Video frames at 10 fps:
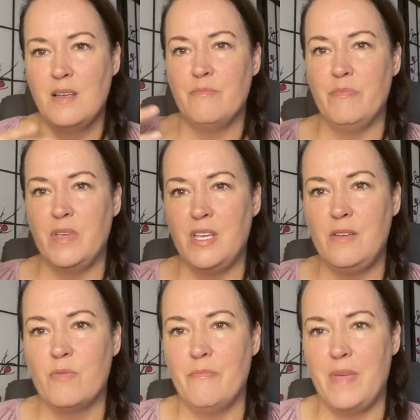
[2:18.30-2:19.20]
me
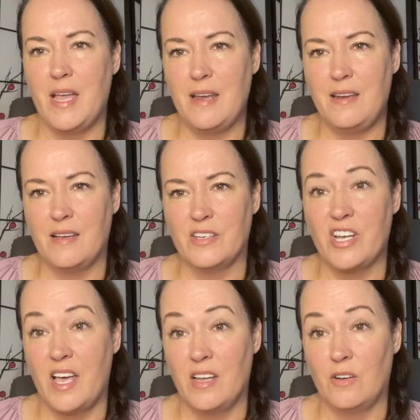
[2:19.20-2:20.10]
remaining a
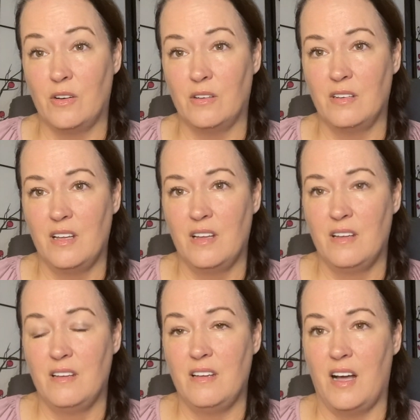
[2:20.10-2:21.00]
channel
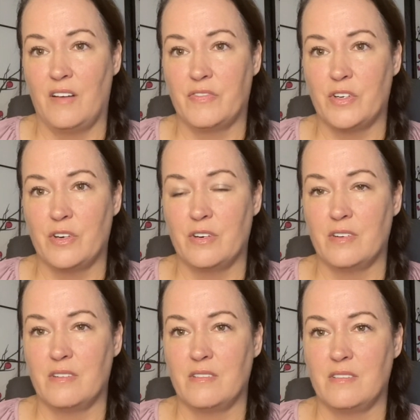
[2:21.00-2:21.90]

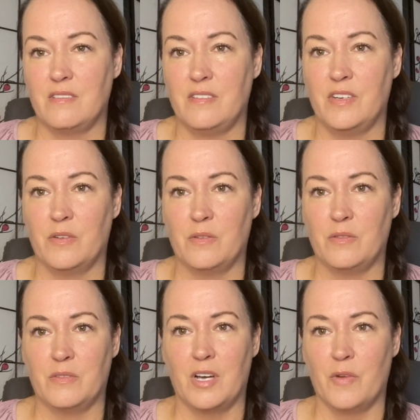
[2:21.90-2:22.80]
after, you
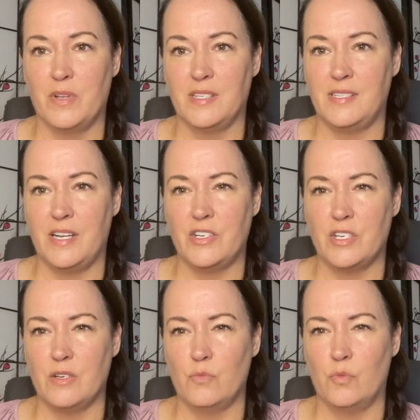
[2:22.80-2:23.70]
know, God
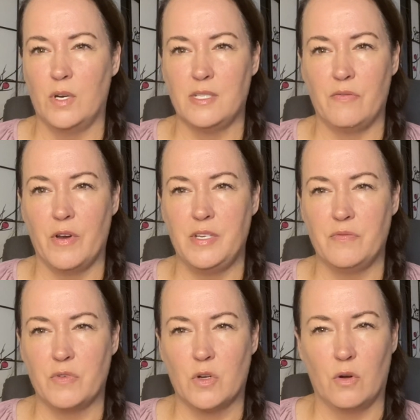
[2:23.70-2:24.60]
realization was a very
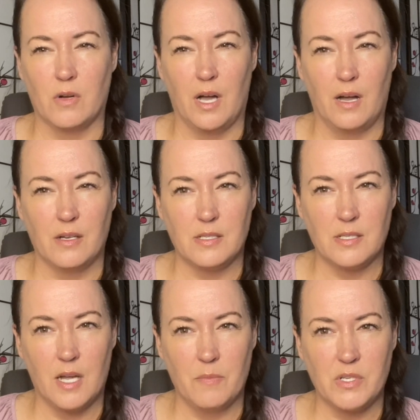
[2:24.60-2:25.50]
difficult
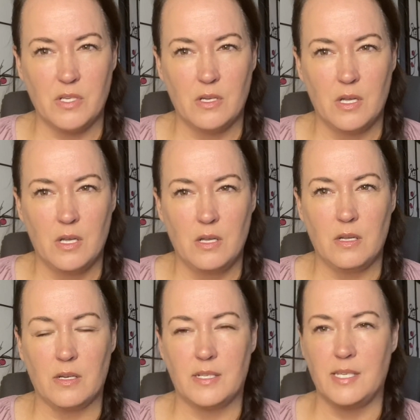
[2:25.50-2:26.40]
concept,
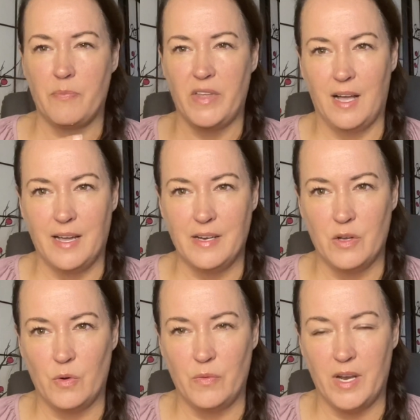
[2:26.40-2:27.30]
except that I
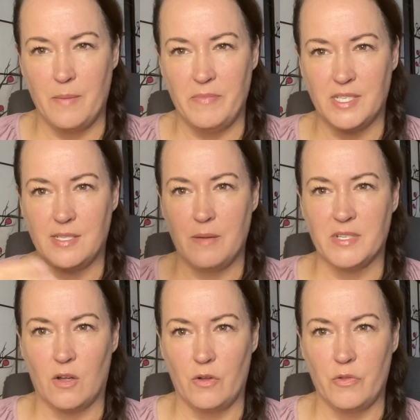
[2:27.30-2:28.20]
know that I'm the same
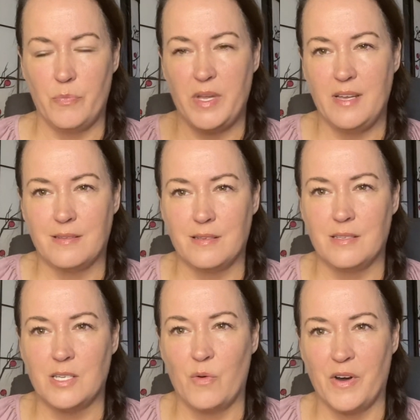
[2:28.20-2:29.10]
as all other beings and
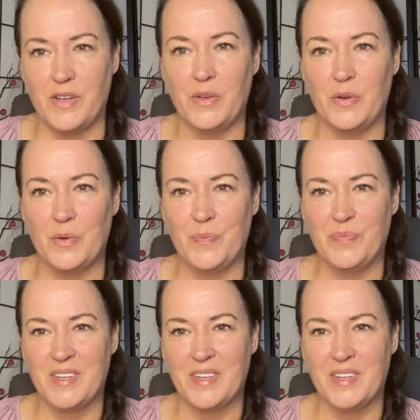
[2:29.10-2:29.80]
so are you.